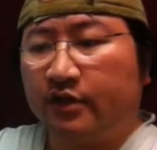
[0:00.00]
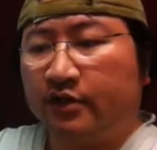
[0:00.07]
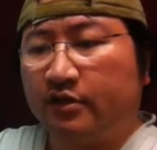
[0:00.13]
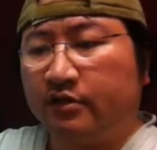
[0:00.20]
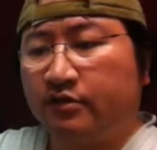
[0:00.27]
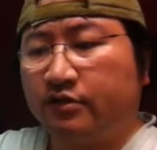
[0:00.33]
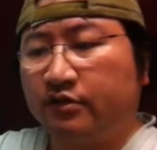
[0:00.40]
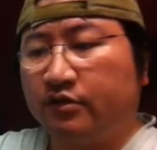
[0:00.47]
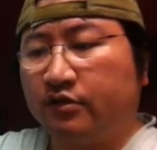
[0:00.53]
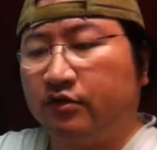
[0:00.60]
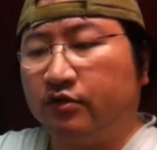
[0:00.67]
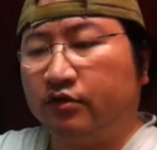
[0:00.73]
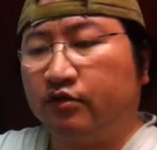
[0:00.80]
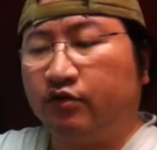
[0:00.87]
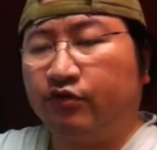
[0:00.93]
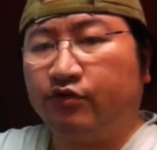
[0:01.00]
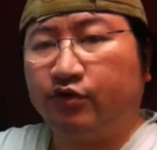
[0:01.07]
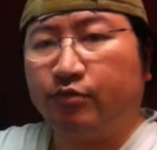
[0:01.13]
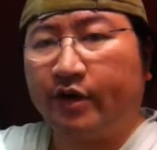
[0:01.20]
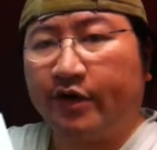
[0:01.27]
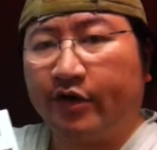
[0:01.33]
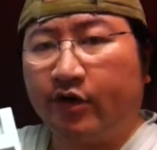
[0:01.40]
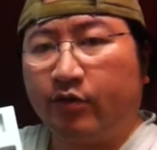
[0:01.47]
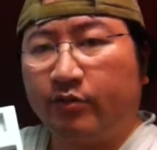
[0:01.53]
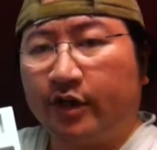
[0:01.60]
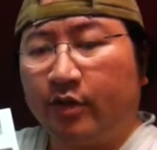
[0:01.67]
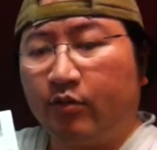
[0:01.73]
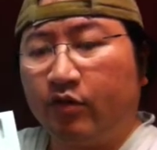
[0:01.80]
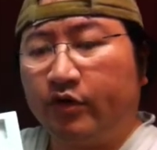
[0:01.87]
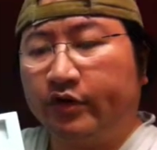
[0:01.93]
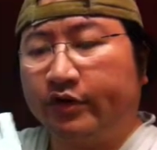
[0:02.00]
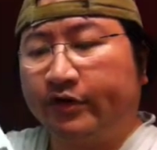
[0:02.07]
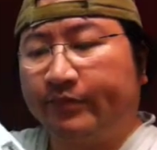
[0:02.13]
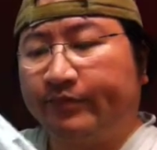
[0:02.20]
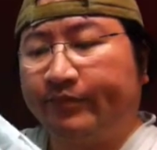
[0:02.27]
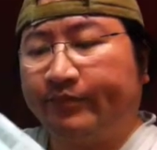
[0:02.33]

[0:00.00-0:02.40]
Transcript: and look through my home network.